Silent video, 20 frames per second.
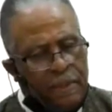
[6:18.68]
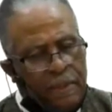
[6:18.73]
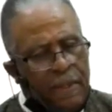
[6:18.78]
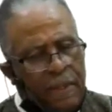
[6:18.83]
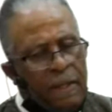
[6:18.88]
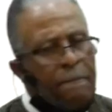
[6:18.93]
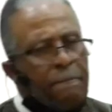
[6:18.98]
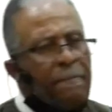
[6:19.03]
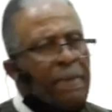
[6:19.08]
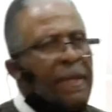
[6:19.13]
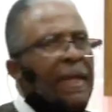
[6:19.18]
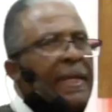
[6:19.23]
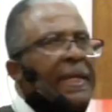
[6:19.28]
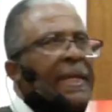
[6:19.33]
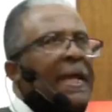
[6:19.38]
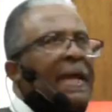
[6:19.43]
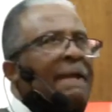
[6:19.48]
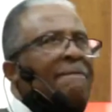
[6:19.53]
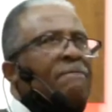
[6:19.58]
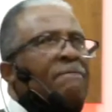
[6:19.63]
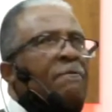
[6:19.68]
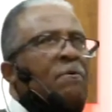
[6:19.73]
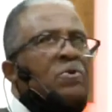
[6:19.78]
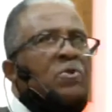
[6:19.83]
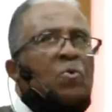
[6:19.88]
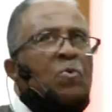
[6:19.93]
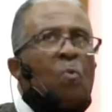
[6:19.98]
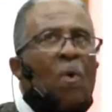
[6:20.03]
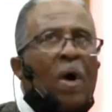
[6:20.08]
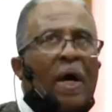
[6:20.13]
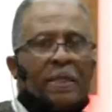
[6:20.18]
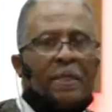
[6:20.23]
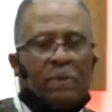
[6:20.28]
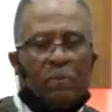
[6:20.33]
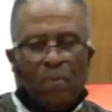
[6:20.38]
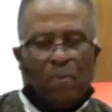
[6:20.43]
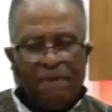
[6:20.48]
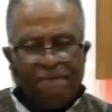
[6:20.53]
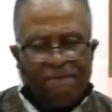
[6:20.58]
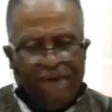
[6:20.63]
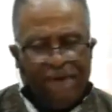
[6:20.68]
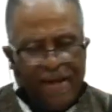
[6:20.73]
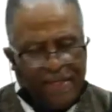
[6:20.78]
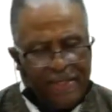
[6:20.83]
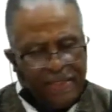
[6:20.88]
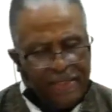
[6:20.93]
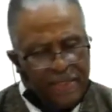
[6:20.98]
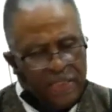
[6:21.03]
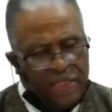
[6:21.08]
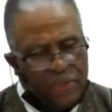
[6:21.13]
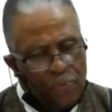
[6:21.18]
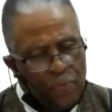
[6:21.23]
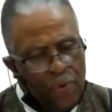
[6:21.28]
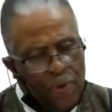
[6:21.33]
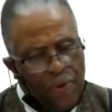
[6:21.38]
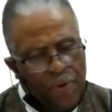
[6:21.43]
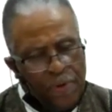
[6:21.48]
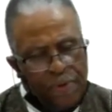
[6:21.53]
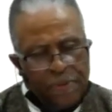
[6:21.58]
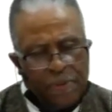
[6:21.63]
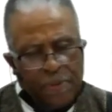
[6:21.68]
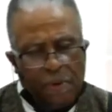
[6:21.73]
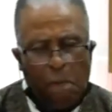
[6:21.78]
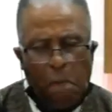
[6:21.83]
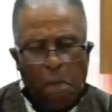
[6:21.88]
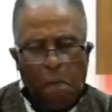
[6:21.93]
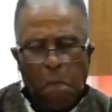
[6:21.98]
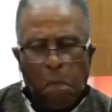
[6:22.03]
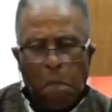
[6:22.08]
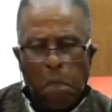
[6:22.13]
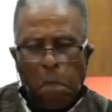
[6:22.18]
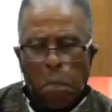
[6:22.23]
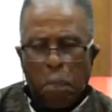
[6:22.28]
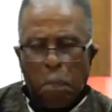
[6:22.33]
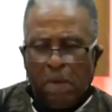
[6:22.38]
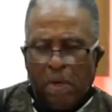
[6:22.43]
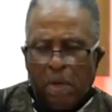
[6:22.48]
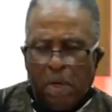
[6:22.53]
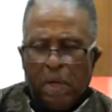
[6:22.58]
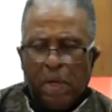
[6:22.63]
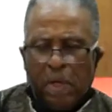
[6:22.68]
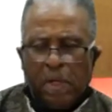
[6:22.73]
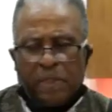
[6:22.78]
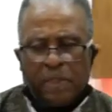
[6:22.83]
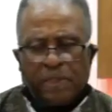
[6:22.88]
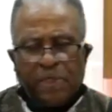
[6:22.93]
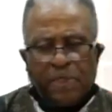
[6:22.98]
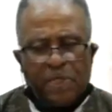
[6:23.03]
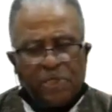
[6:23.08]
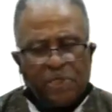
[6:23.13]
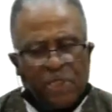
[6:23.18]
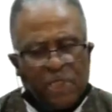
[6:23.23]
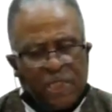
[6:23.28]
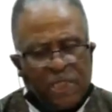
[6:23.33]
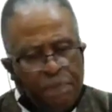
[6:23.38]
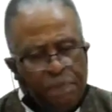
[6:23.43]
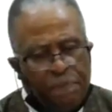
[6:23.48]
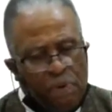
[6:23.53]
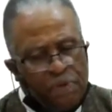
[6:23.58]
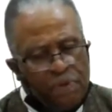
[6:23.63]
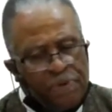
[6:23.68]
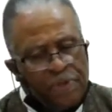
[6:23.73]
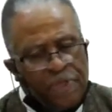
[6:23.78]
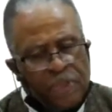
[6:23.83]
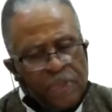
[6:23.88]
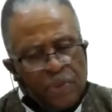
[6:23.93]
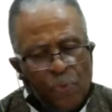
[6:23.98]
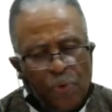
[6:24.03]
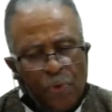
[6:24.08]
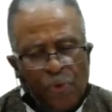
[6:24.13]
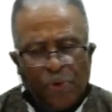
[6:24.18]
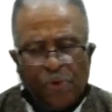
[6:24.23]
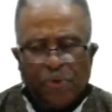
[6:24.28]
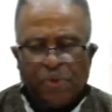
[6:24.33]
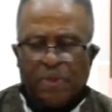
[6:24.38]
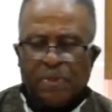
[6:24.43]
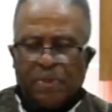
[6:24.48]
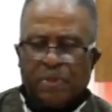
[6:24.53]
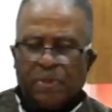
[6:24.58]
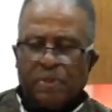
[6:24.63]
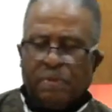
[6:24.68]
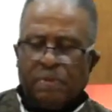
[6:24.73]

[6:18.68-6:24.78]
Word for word: beginning at verse 1, we find these words. Jesus spoke these words,